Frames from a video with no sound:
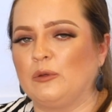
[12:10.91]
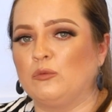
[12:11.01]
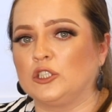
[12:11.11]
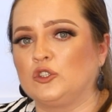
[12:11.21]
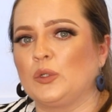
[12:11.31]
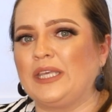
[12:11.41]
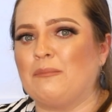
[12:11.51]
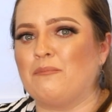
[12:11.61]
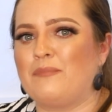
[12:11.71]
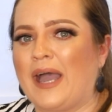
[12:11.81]
We want to
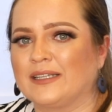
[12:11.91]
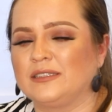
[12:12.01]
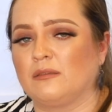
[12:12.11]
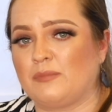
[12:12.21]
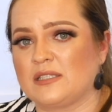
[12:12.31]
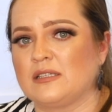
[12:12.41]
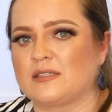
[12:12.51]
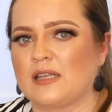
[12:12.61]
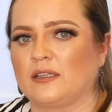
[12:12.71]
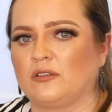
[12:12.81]
impact the business
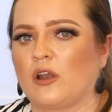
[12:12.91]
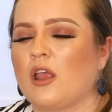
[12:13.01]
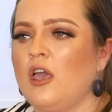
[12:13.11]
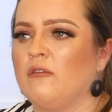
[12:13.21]
sector.